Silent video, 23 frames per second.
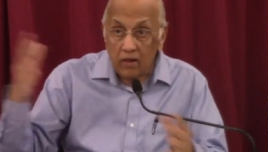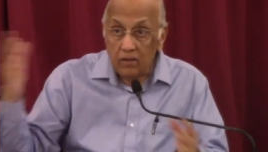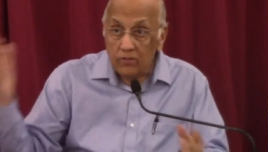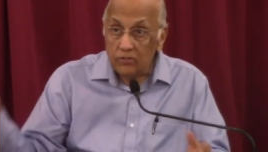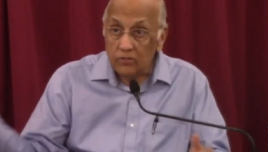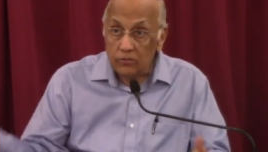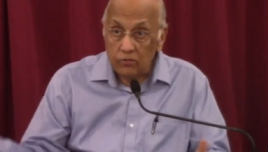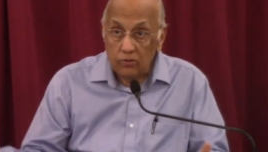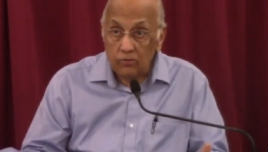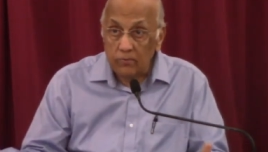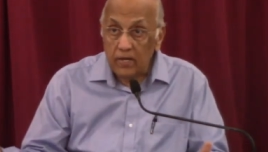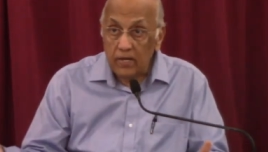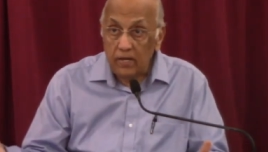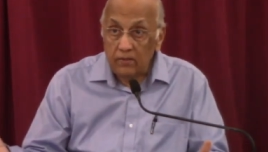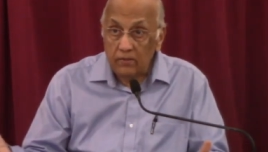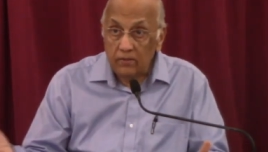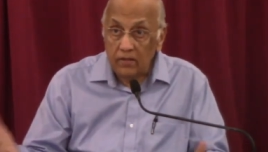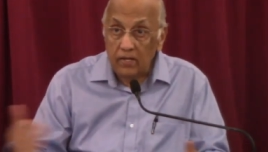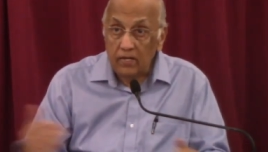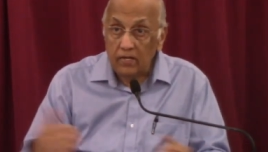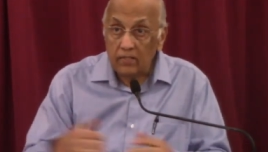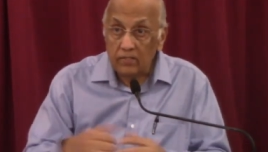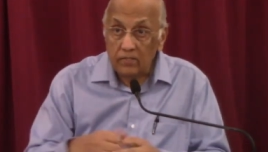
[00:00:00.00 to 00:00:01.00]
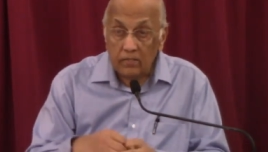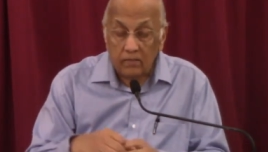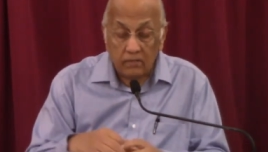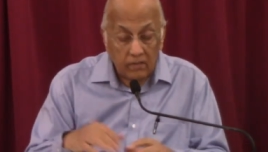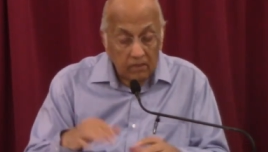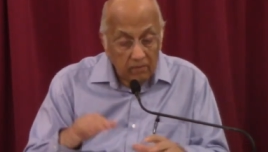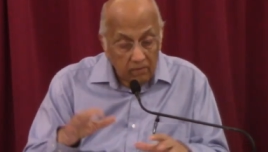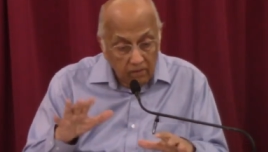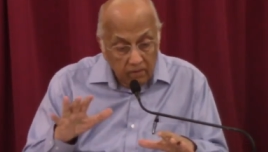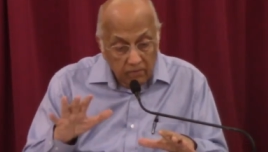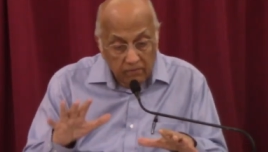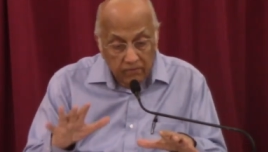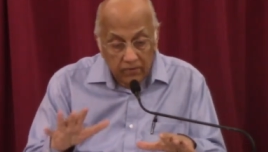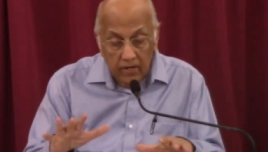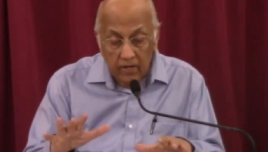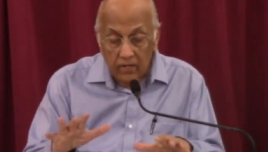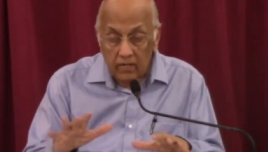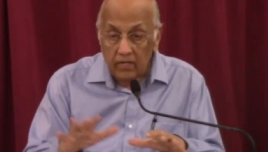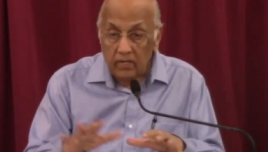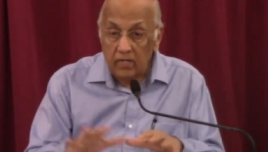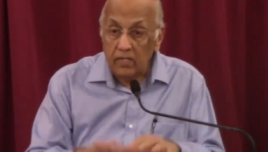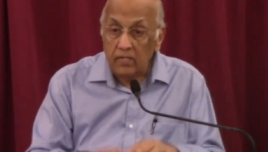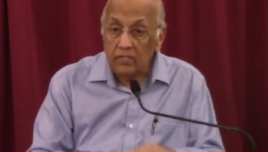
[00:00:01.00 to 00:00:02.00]
so many things, and they've got a
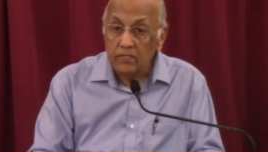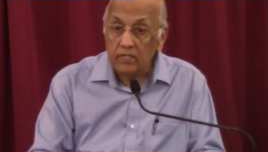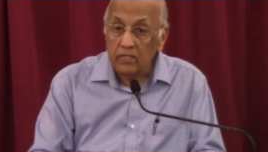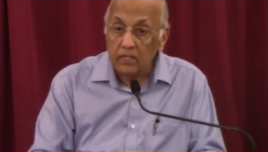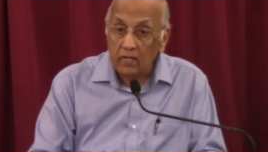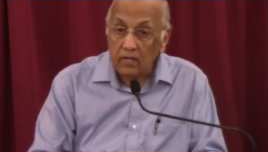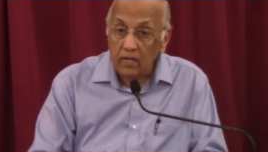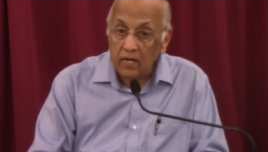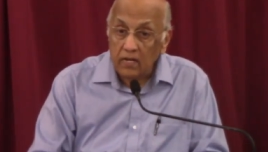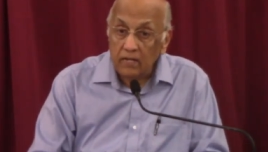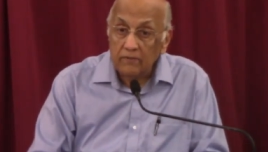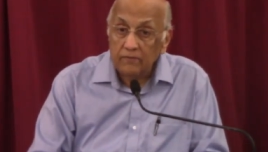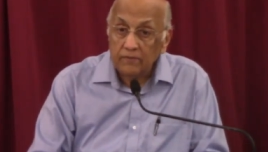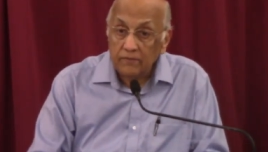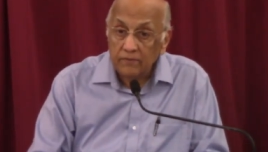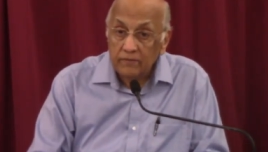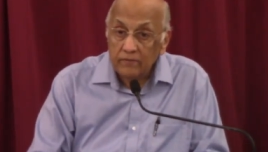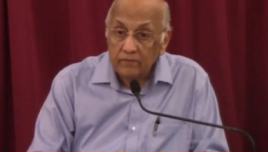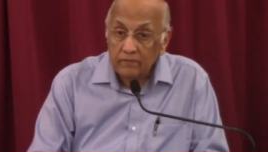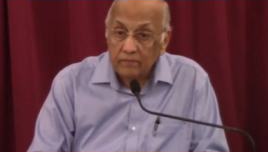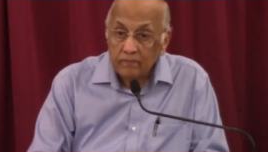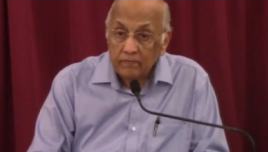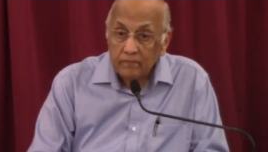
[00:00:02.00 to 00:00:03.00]
fairly decent life.